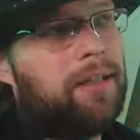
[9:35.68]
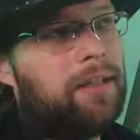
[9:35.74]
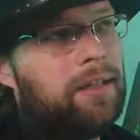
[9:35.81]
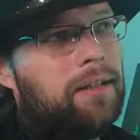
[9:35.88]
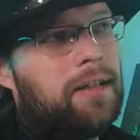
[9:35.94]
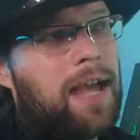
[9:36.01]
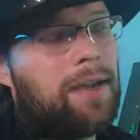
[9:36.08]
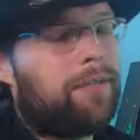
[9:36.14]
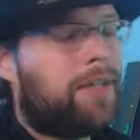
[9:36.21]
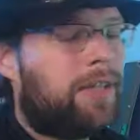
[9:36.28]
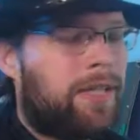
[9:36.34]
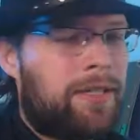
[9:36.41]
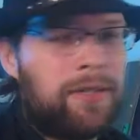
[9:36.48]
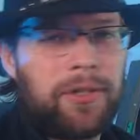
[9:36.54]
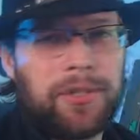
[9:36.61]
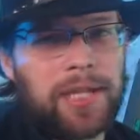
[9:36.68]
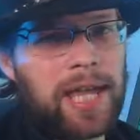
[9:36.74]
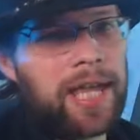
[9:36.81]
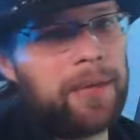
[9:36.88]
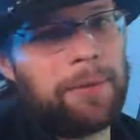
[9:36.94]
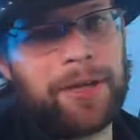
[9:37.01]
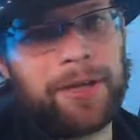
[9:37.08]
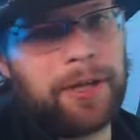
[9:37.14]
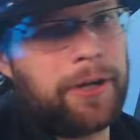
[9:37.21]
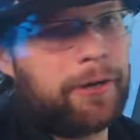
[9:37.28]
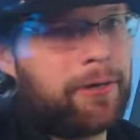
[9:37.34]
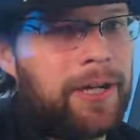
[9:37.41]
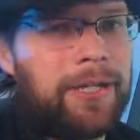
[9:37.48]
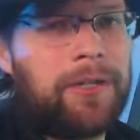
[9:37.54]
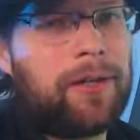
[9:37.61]
everything you're saying, whether you're
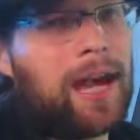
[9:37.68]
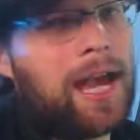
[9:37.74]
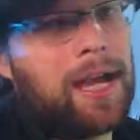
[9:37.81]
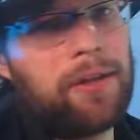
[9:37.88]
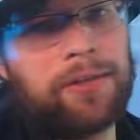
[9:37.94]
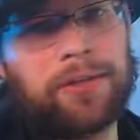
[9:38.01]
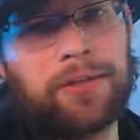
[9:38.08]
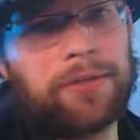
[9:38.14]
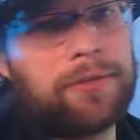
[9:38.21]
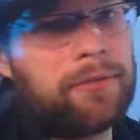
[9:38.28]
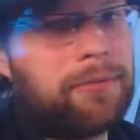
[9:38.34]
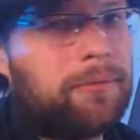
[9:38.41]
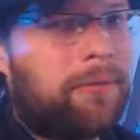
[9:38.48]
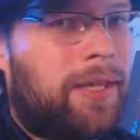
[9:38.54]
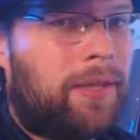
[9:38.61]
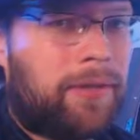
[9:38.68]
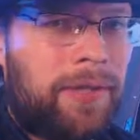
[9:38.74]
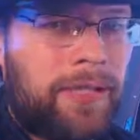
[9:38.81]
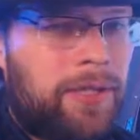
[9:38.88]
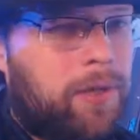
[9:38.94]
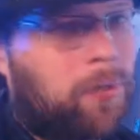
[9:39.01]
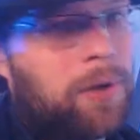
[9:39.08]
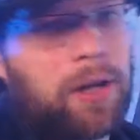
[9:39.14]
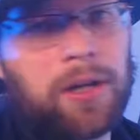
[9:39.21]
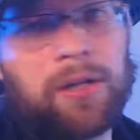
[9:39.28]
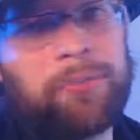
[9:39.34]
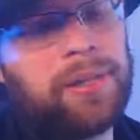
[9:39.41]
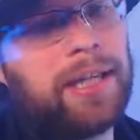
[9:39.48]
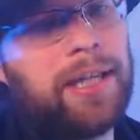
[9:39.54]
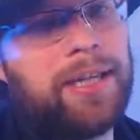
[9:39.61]
in your house, whether you're in your
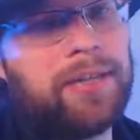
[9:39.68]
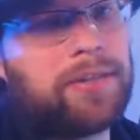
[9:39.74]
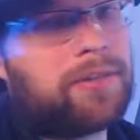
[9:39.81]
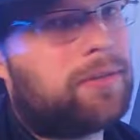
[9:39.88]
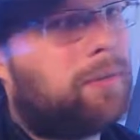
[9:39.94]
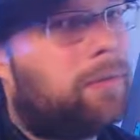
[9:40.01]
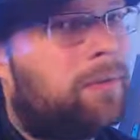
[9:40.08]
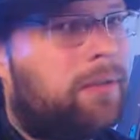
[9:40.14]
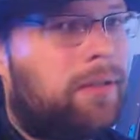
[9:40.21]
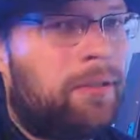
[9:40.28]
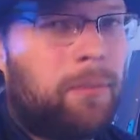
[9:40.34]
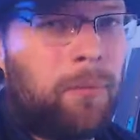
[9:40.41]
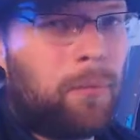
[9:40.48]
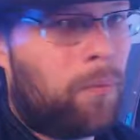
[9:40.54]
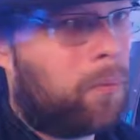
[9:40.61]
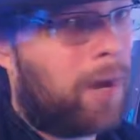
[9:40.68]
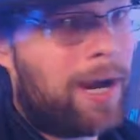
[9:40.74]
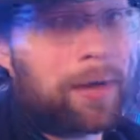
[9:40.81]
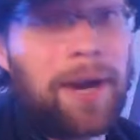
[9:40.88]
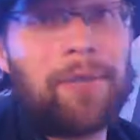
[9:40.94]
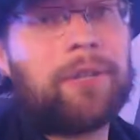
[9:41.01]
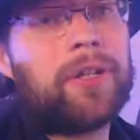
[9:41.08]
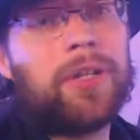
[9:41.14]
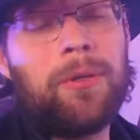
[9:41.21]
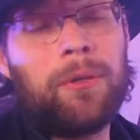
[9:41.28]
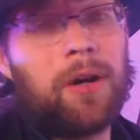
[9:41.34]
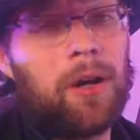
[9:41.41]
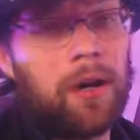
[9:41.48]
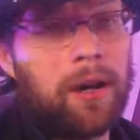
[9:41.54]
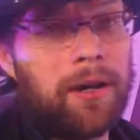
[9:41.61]
workplace, wherever you
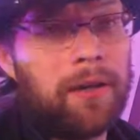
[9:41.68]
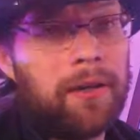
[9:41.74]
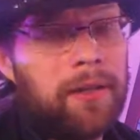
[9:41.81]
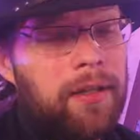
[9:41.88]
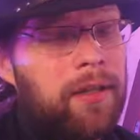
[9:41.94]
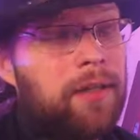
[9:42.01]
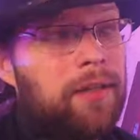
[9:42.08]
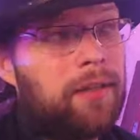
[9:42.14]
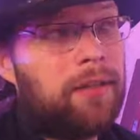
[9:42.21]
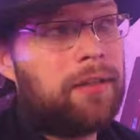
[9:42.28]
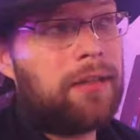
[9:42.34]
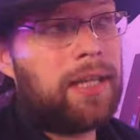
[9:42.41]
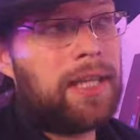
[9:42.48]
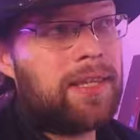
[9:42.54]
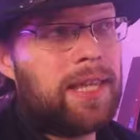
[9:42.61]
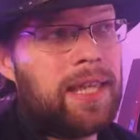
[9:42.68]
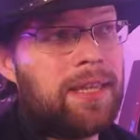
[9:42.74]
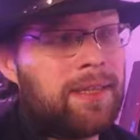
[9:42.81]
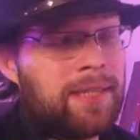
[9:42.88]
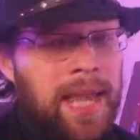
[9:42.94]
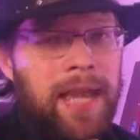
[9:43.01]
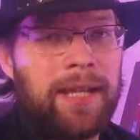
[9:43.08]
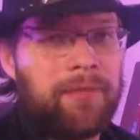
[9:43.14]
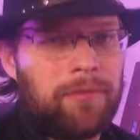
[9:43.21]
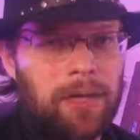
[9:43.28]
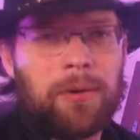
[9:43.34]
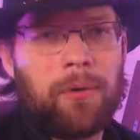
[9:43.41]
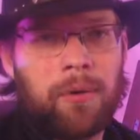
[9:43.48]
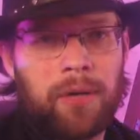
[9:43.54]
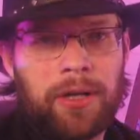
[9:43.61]
are, is getting
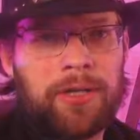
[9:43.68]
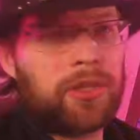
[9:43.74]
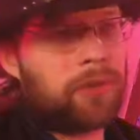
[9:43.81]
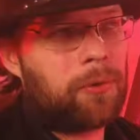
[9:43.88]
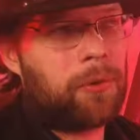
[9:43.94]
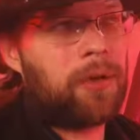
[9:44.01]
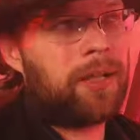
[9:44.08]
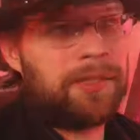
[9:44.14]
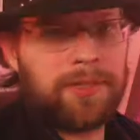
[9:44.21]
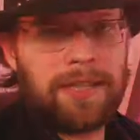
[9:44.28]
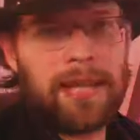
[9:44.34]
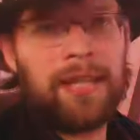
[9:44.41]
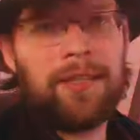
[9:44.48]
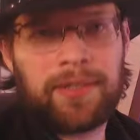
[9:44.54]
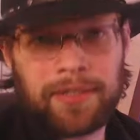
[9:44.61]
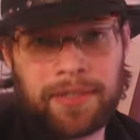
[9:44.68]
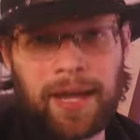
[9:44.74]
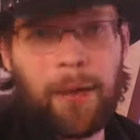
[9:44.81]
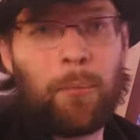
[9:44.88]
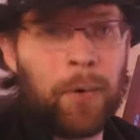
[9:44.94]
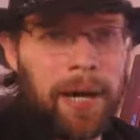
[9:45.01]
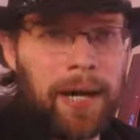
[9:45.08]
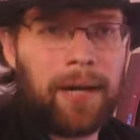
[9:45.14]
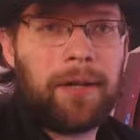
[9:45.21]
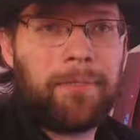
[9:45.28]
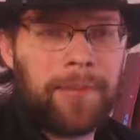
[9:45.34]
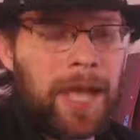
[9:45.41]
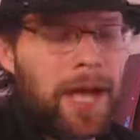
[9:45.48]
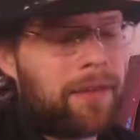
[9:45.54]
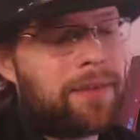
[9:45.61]
recorded, stored, and sent somewhere.
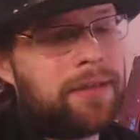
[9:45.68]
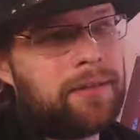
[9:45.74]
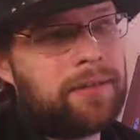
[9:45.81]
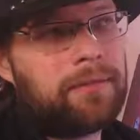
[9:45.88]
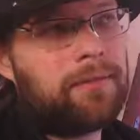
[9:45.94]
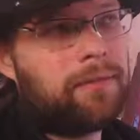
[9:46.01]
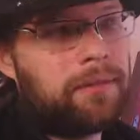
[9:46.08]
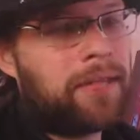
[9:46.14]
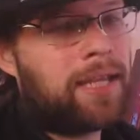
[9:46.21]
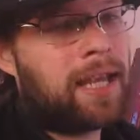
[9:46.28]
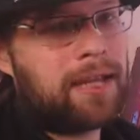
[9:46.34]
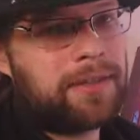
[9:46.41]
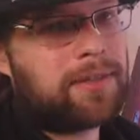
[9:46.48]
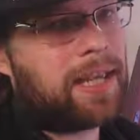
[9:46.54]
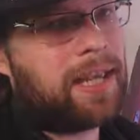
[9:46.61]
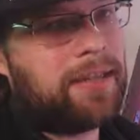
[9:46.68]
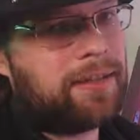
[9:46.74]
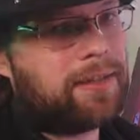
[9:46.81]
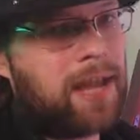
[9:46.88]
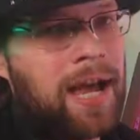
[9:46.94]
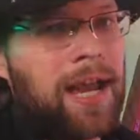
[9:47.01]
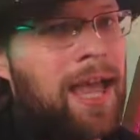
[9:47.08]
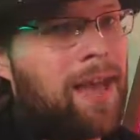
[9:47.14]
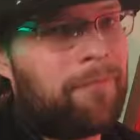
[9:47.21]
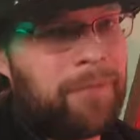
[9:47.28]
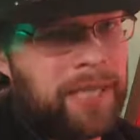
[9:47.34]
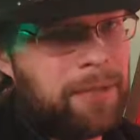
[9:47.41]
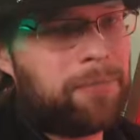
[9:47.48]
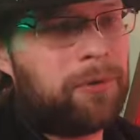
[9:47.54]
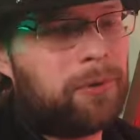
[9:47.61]
Now, the NSA does not have
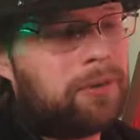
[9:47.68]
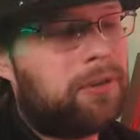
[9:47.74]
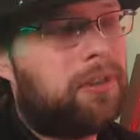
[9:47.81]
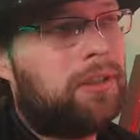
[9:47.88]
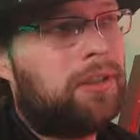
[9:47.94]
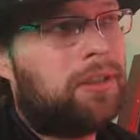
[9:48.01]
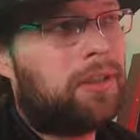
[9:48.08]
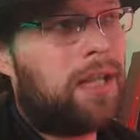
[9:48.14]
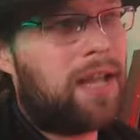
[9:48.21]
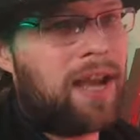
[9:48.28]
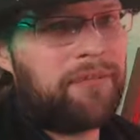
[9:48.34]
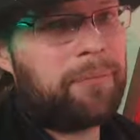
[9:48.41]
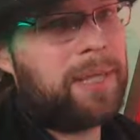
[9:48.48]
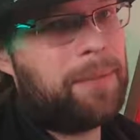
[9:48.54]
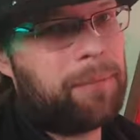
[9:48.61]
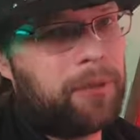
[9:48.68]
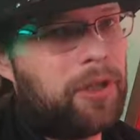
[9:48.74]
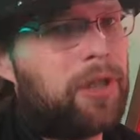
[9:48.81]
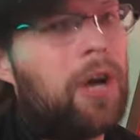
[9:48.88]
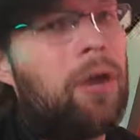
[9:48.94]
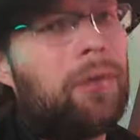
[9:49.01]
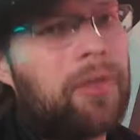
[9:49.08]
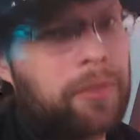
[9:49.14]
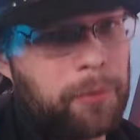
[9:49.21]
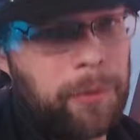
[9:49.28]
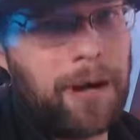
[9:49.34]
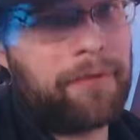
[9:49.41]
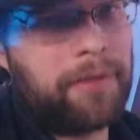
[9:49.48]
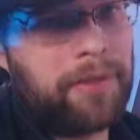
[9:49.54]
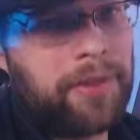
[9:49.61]
enough people to go through
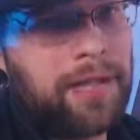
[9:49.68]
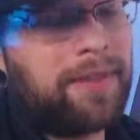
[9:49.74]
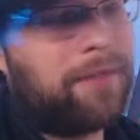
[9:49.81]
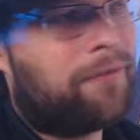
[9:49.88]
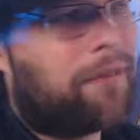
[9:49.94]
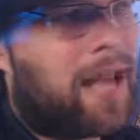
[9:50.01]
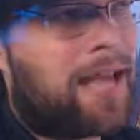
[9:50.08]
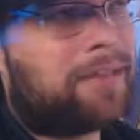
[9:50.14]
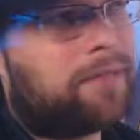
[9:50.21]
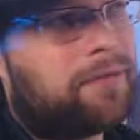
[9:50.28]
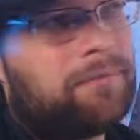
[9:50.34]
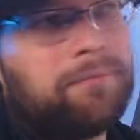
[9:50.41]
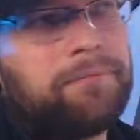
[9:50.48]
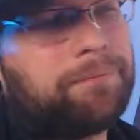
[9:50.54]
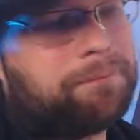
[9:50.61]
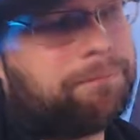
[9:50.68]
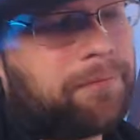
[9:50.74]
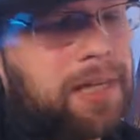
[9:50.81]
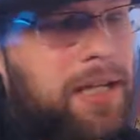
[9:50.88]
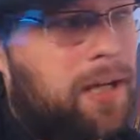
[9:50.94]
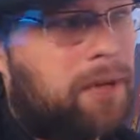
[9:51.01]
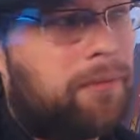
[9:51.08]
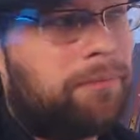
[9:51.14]
everything. The vast, the